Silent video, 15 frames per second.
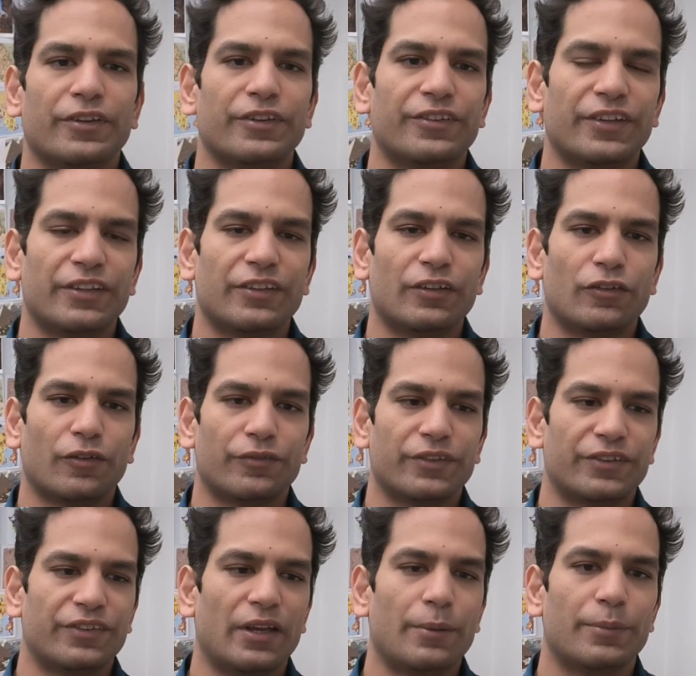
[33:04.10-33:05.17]
December,
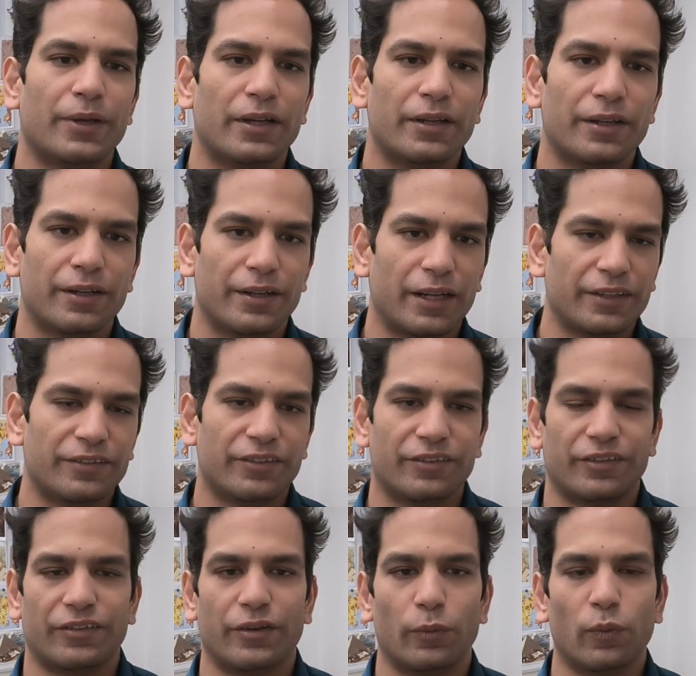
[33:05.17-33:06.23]
1961,
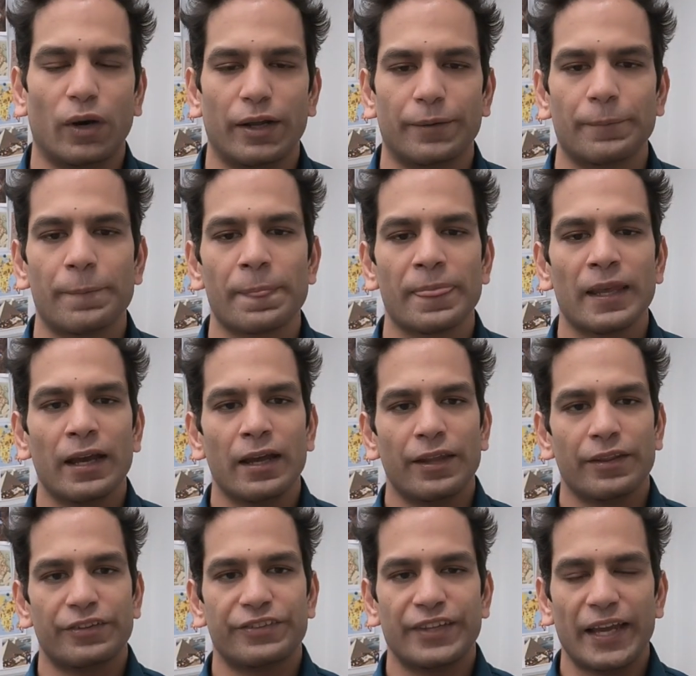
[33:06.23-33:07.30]
the state had
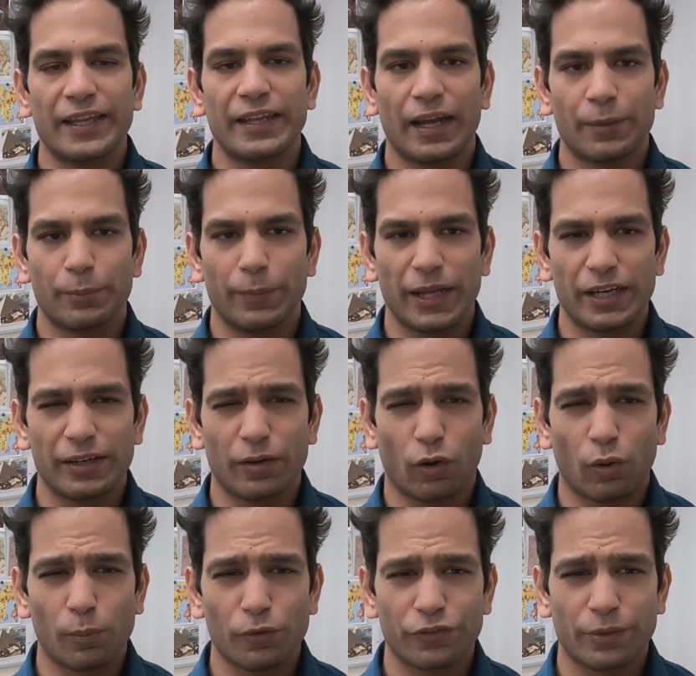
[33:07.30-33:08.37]
made it almost
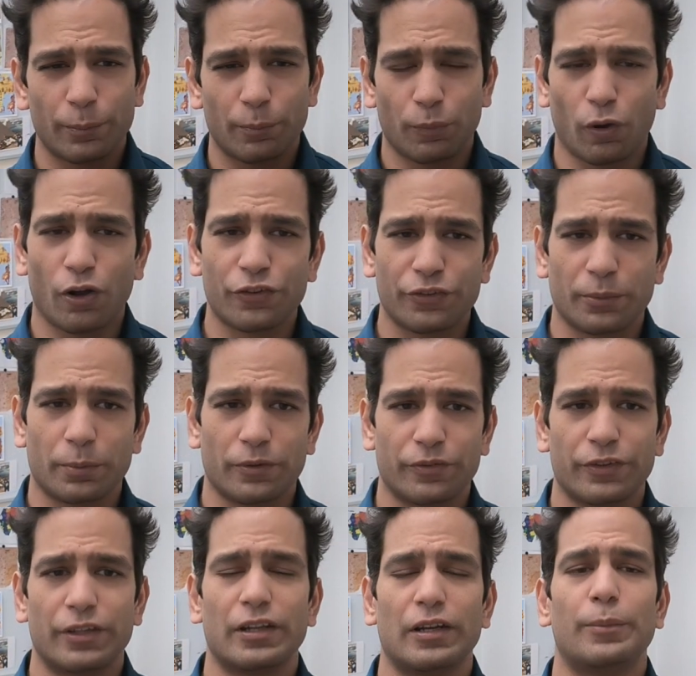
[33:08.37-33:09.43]
impossible for the
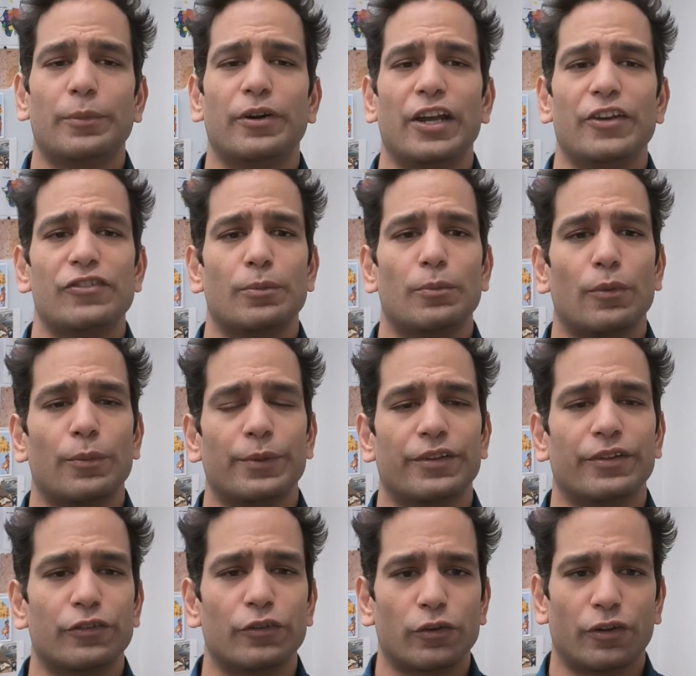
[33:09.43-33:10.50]
liberation movement to continue
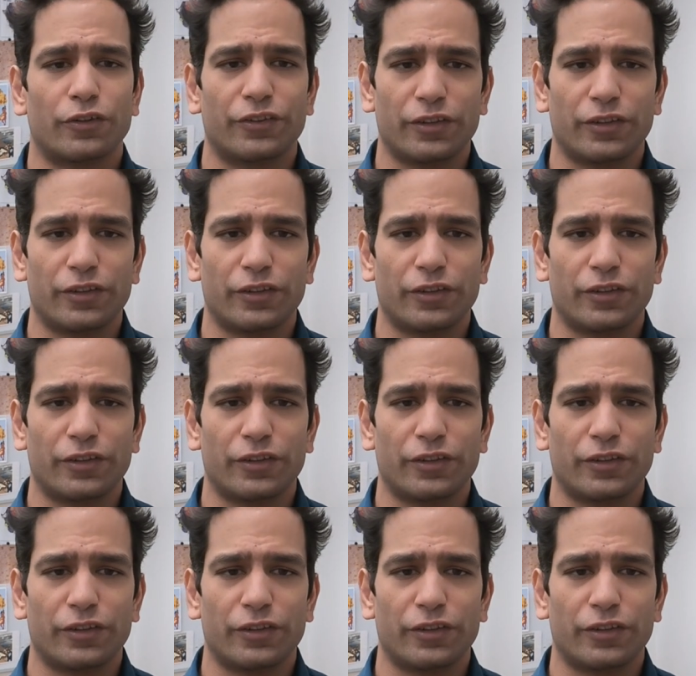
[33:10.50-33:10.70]
to fight.